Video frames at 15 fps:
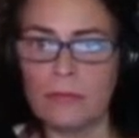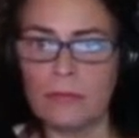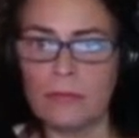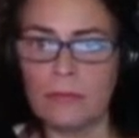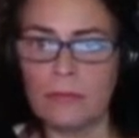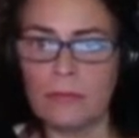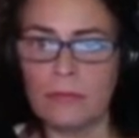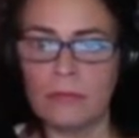
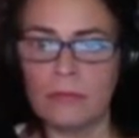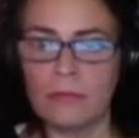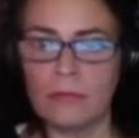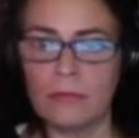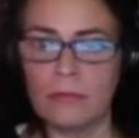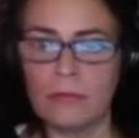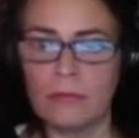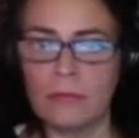
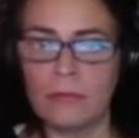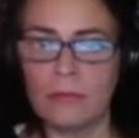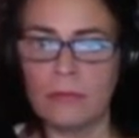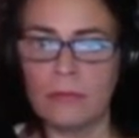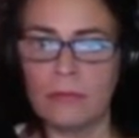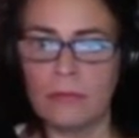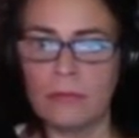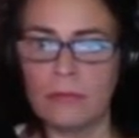
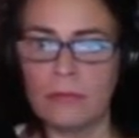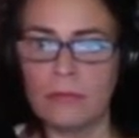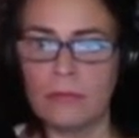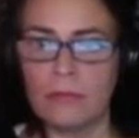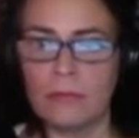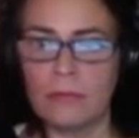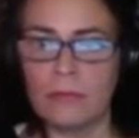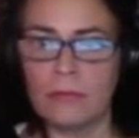
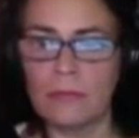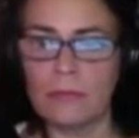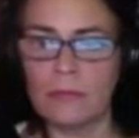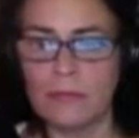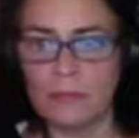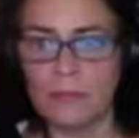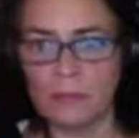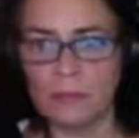
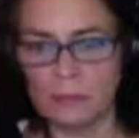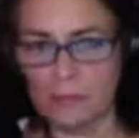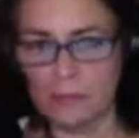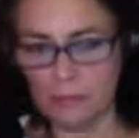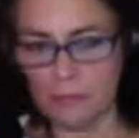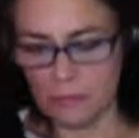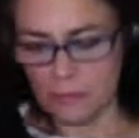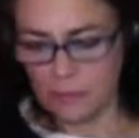
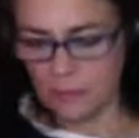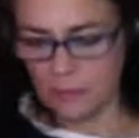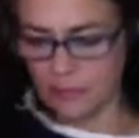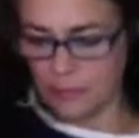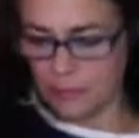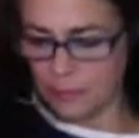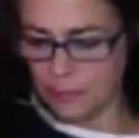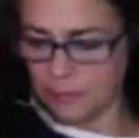
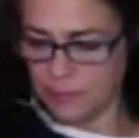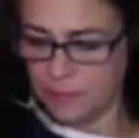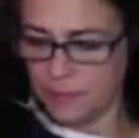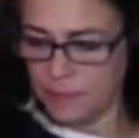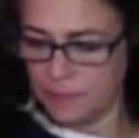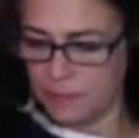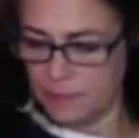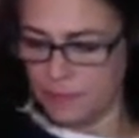
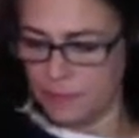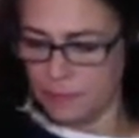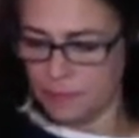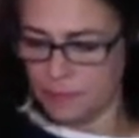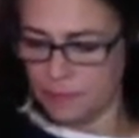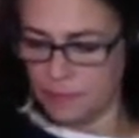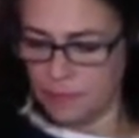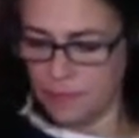
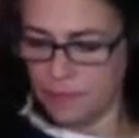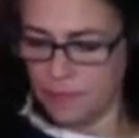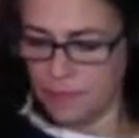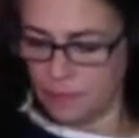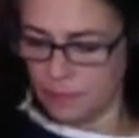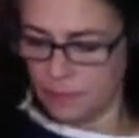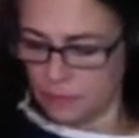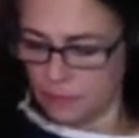
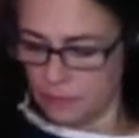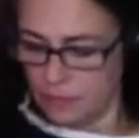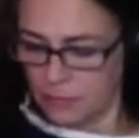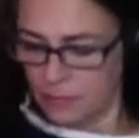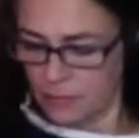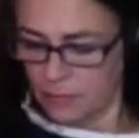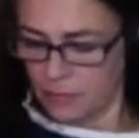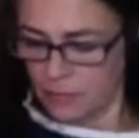
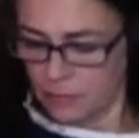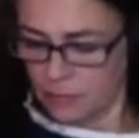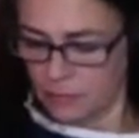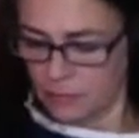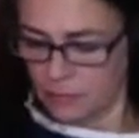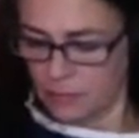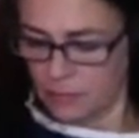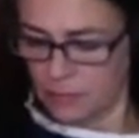
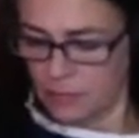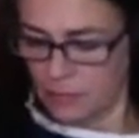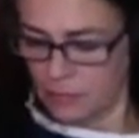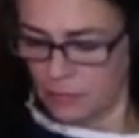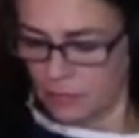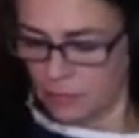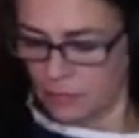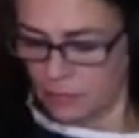
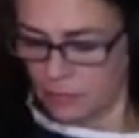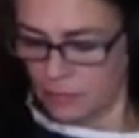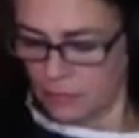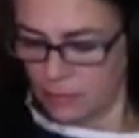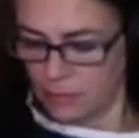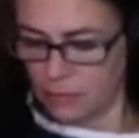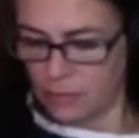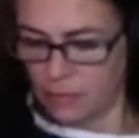
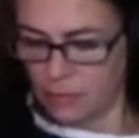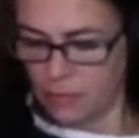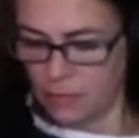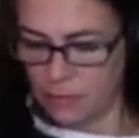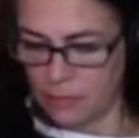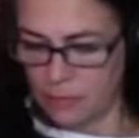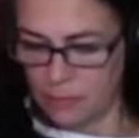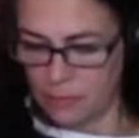(not speaking)